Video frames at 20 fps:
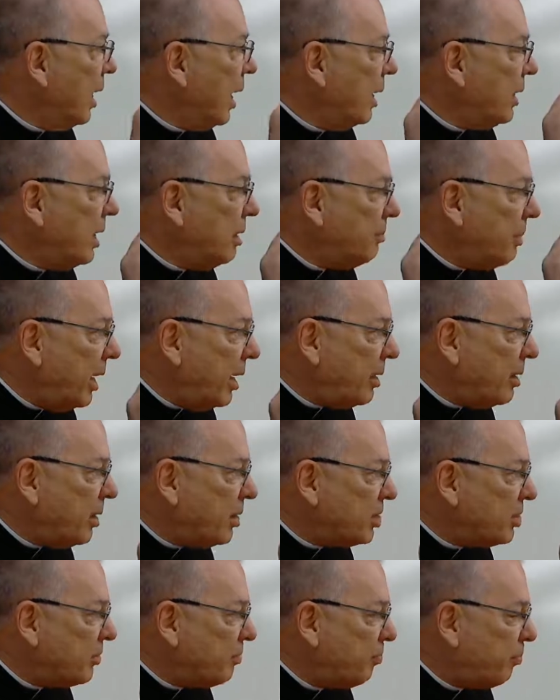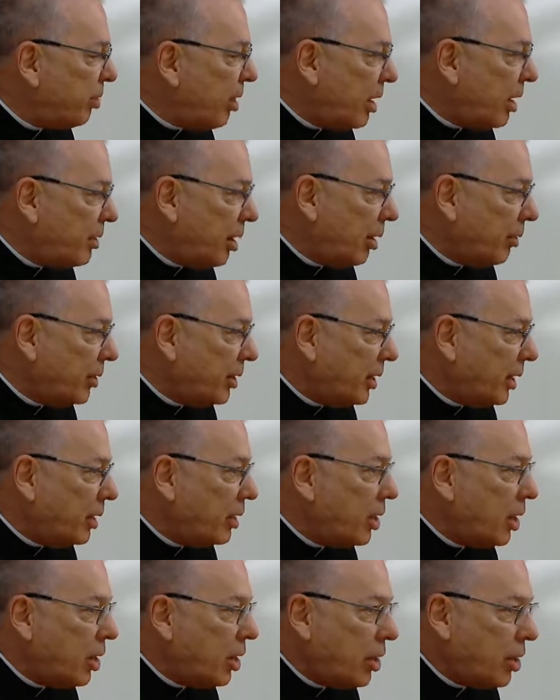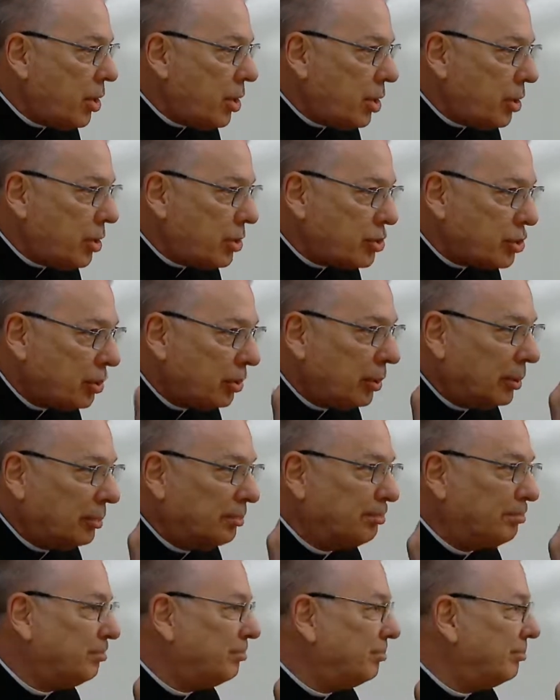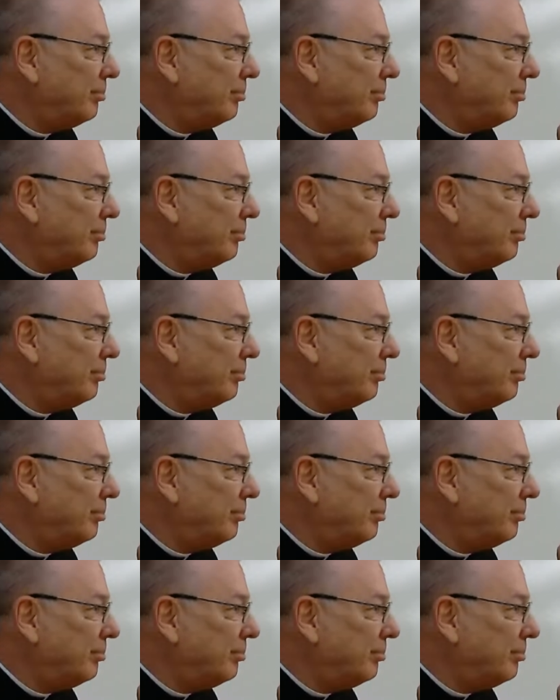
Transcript: And he made his priority the school.